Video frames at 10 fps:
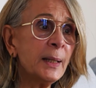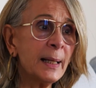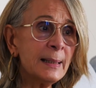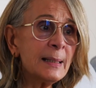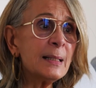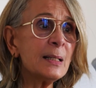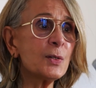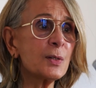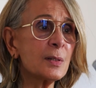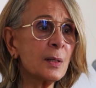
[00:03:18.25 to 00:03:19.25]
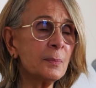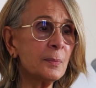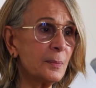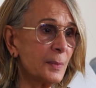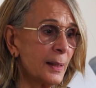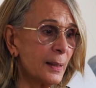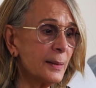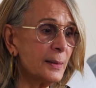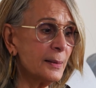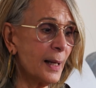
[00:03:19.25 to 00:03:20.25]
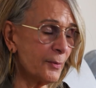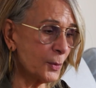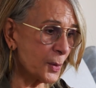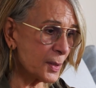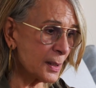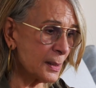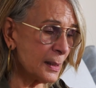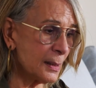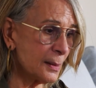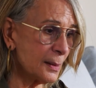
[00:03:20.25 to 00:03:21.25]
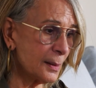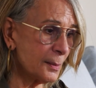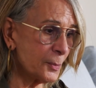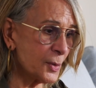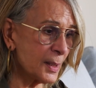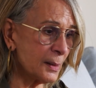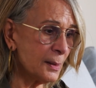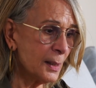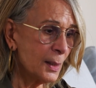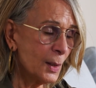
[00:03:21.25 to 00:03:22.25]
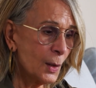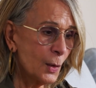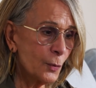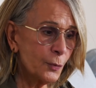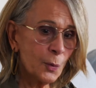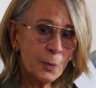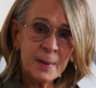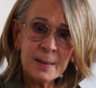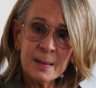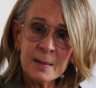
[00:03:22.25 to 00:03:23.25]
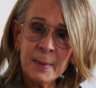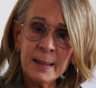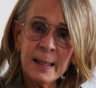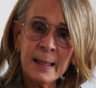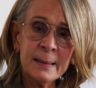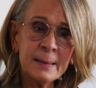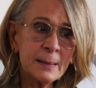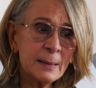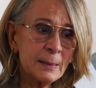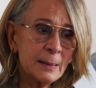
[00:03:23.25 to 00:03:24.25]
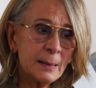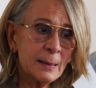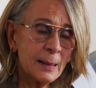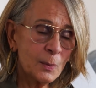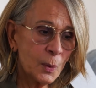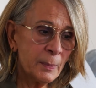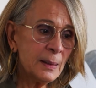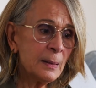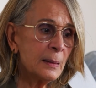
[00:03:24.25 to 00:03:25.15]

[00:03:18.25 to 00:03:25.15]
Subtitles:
And I did teach I did have a course in Brazil for businessmen and women,